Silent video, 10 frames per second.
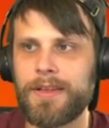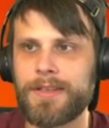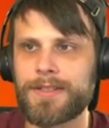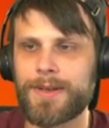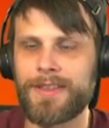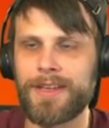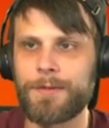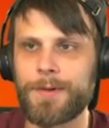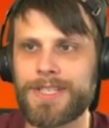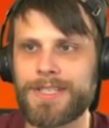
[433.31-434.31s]
So I think if
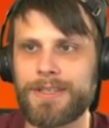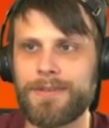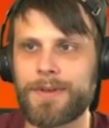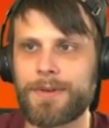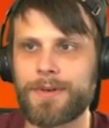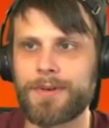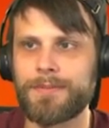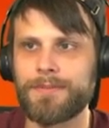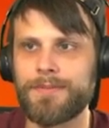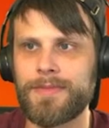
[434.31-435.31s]
we just leave the
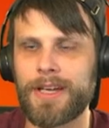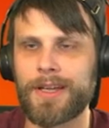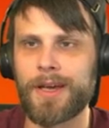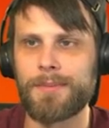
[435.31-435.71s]
room and come